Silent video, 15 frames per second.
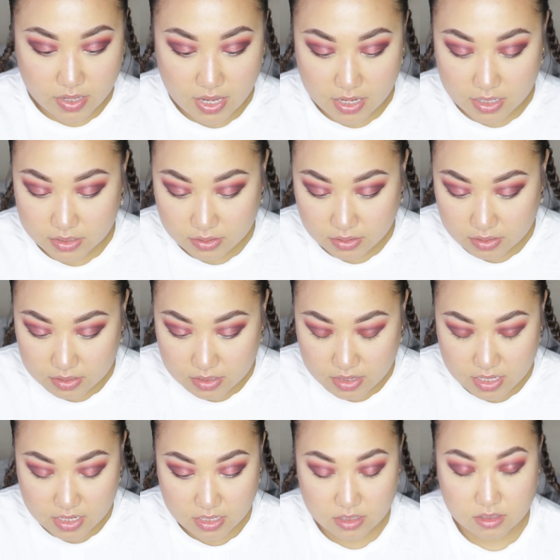Okay, and
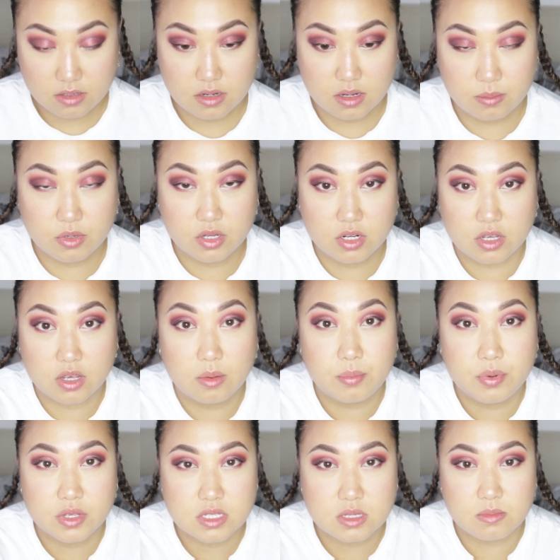then I'm gonna go
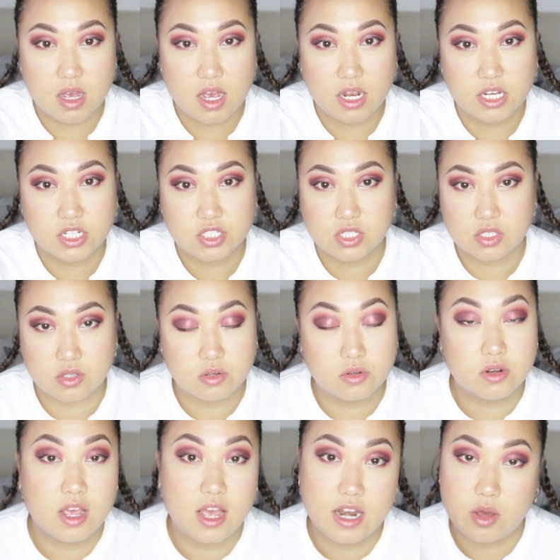put some eyelashes on
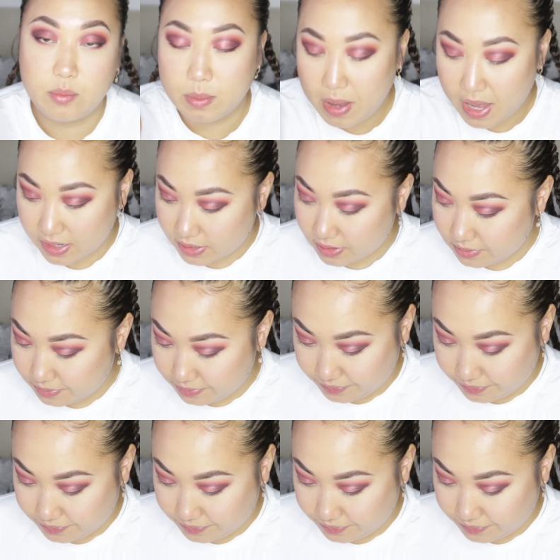and I'll be back.